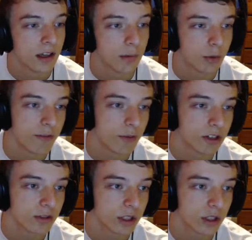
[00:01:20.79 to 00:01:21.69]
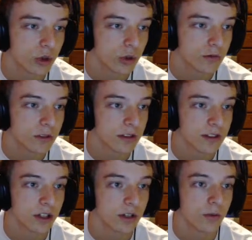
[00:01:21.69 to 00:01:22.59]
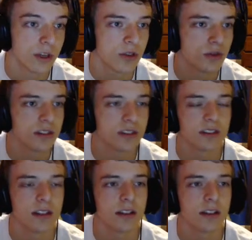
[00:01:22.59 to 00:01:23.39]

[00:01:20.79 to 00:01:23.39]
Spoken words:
Brave Bird's really cool, considered we can use,